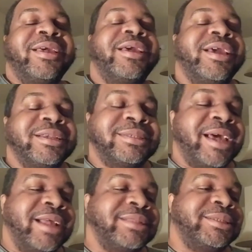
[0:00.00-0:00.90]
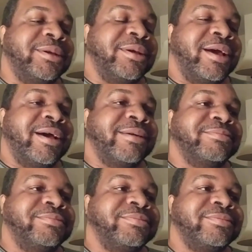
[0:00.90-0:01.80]
is that
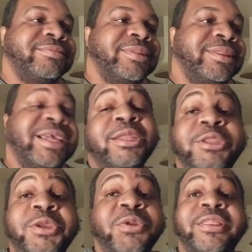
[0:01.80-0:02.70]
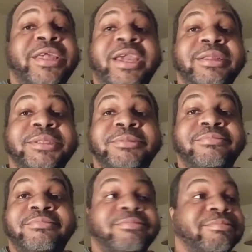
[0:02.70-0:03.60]
they didn't do anything
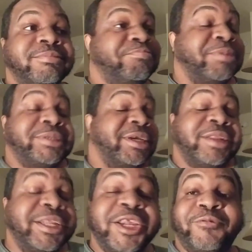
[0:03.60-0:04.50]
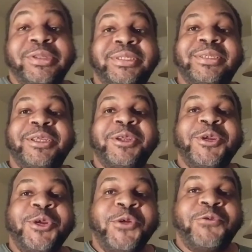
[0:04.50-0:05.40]
particularly different
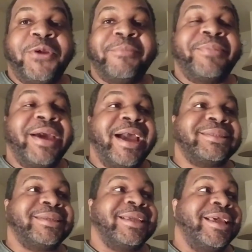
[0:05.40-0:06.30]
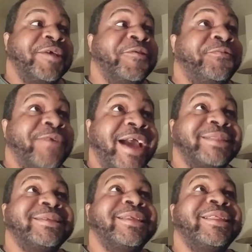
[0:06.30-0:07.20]
for Impact. In fact,